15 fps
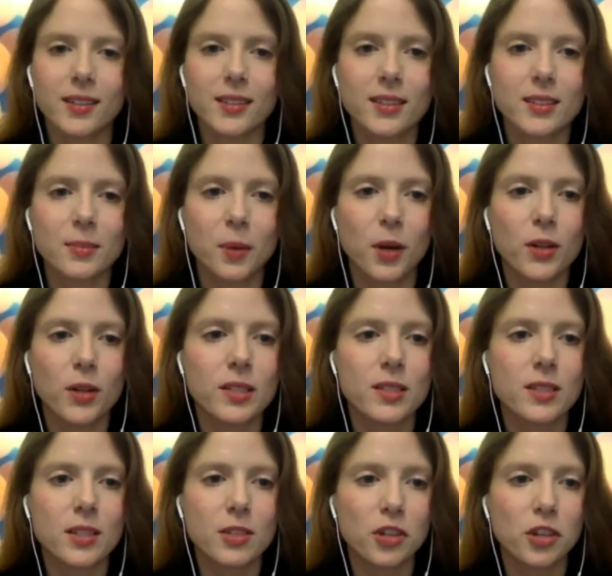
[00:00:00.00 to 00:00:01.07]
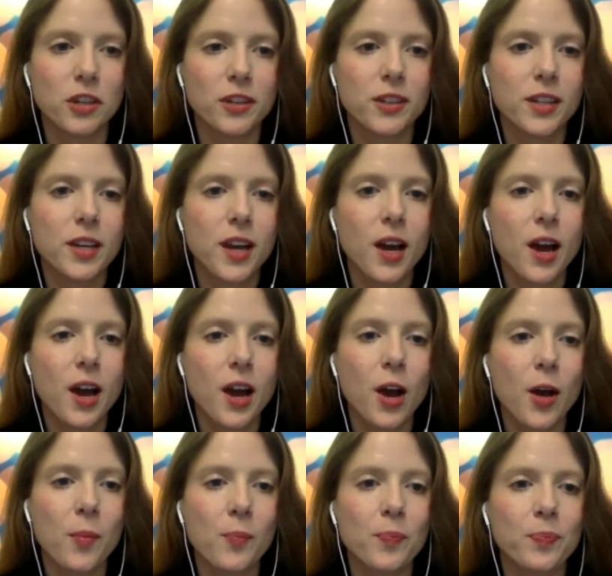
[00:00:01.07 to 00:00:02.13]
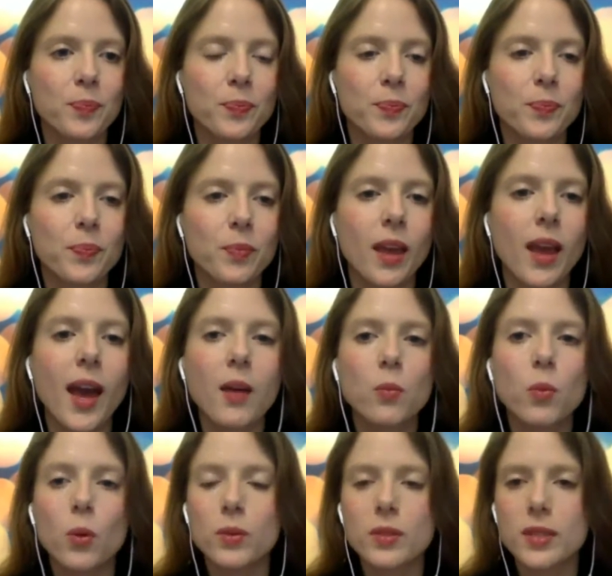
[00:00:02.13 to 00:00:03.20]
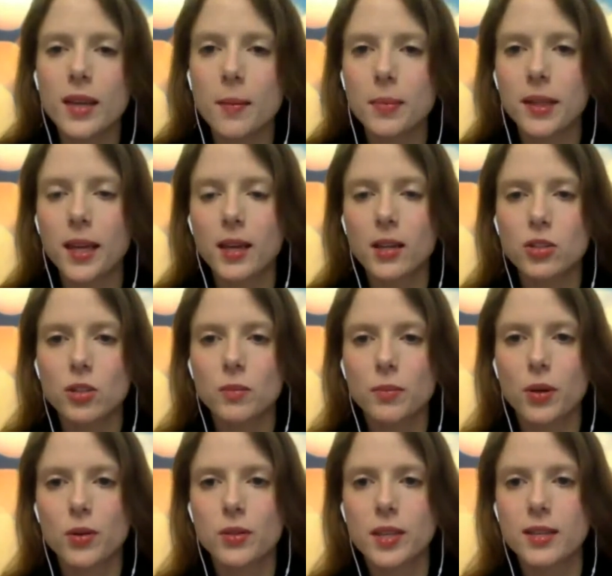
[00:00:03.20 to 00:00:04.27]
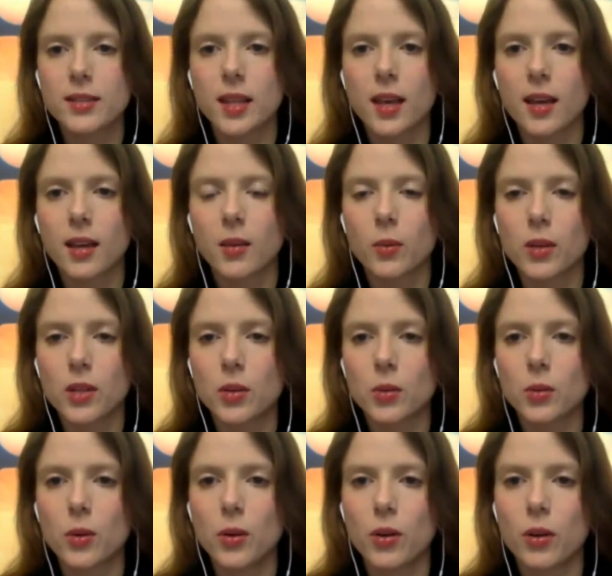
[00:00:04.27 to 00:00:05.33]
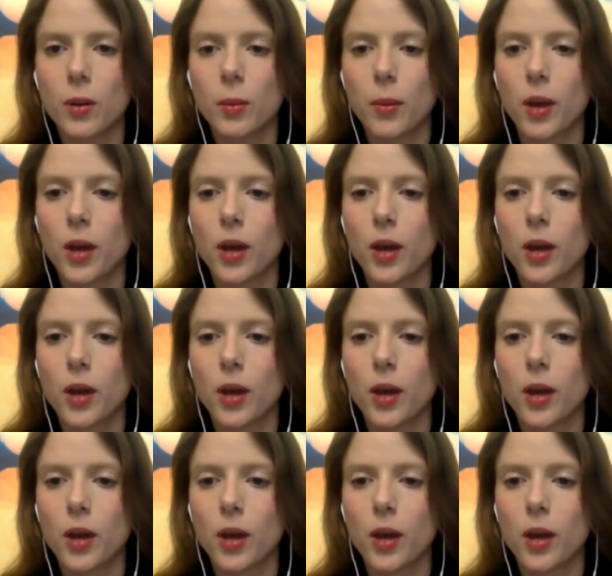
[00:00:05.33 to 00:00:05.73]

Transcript: smart decision. Um, and what was the application process like when you were applying